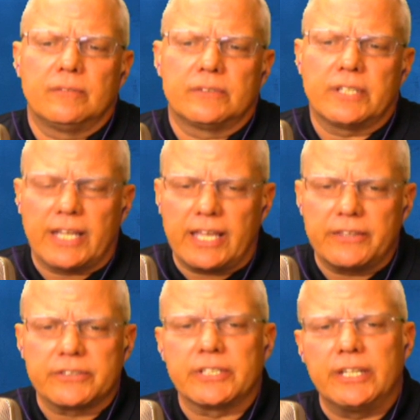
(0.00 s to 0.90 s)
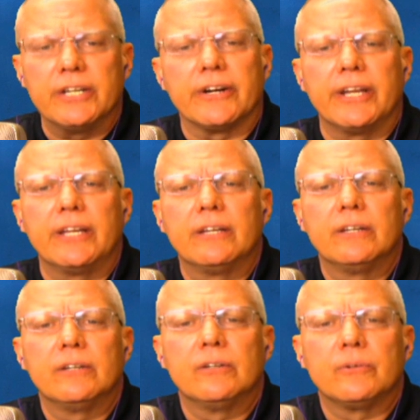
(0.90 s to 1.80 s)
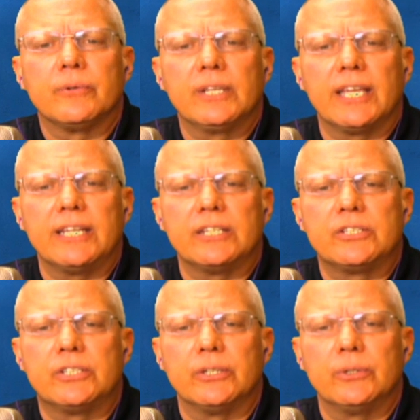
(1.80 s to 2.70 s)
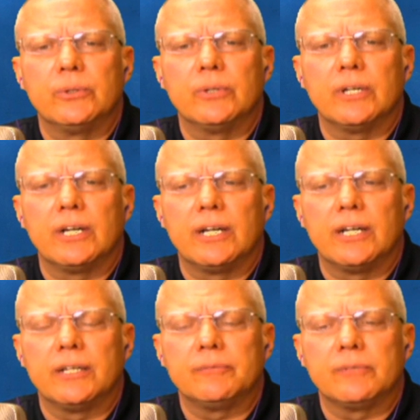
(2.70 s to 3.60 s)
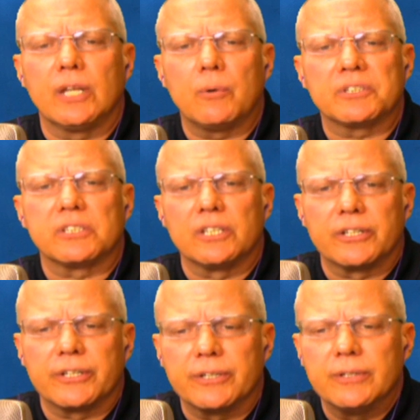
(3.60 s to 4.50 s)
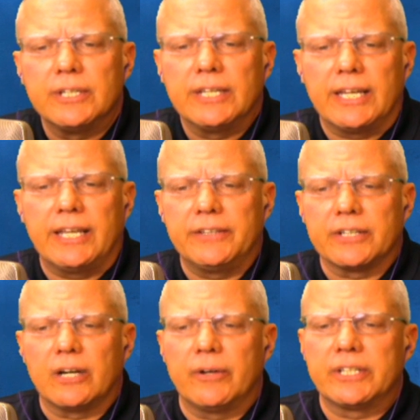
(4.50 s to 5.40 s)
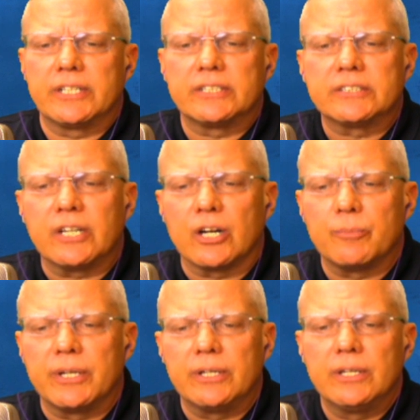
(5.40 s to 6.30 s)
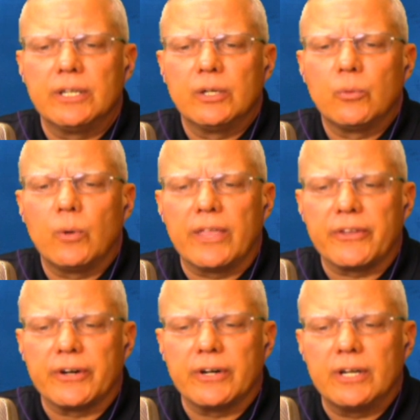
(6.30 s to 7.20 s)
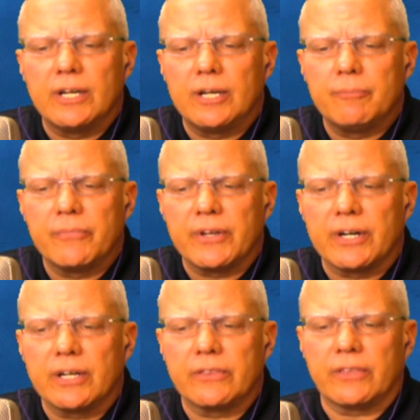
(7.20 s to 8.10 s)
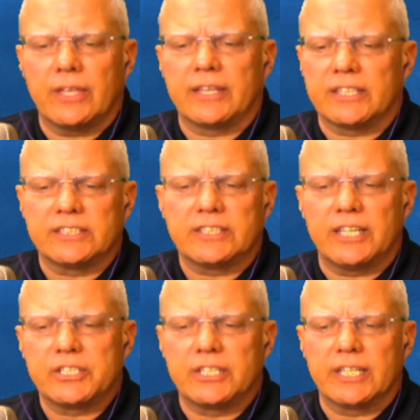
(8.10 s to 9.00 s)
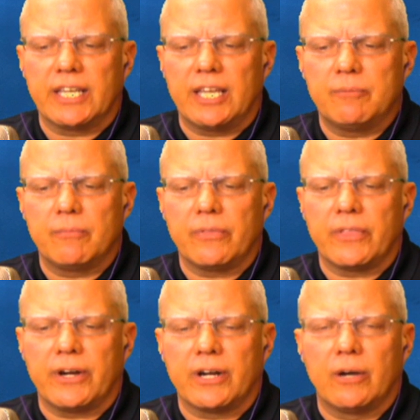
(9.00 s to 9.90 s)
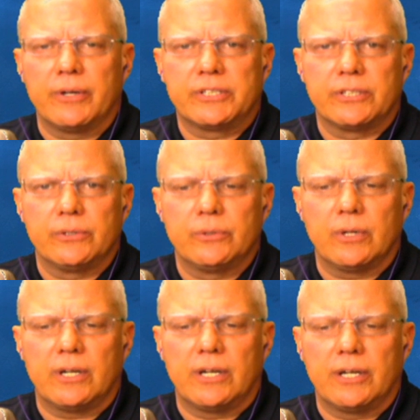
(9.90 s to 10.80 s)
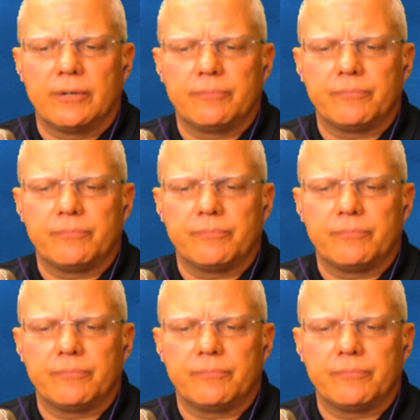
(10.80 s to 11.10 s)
today, there's a hearing related to uh, Lois Lerner, and they're going to determine whether um, they're, at this stage in the game, they're going to uh,